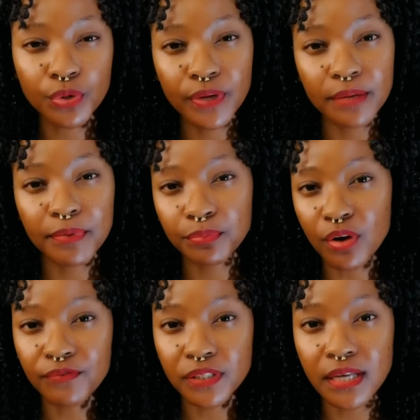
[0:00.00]
who can but
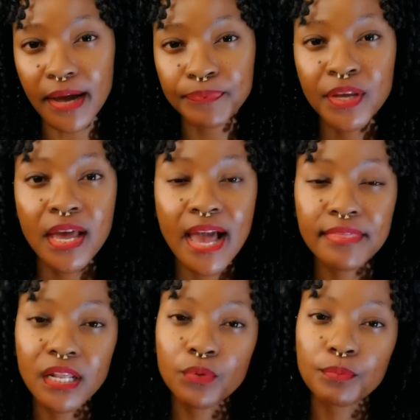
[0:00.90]
prophesy, and
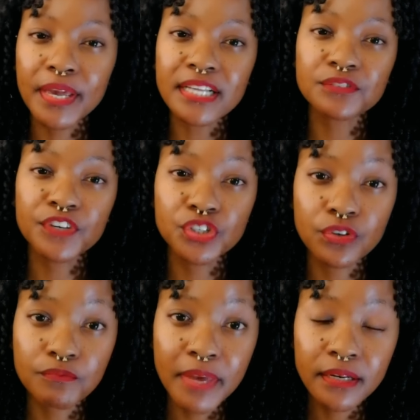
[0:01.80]
that he will make us fisher
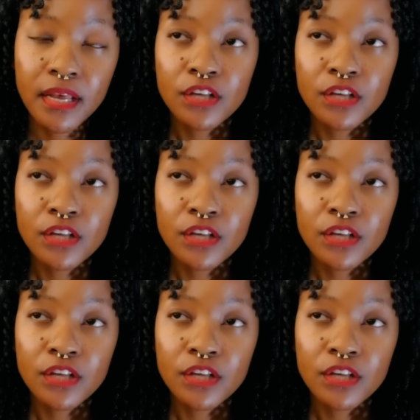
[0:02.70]
of men.